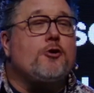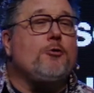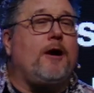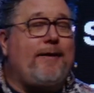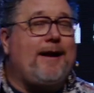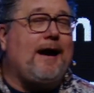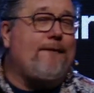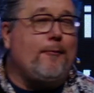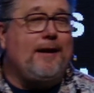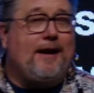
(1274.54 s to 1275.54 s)
grow to a red light
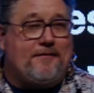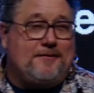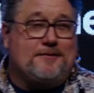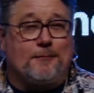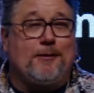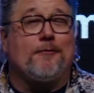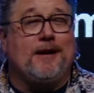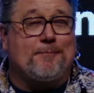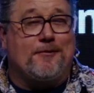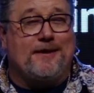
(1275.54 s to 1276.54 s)
before we left, so we were
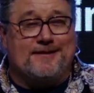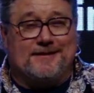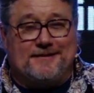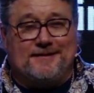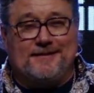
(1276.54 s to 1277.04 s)
really progressing.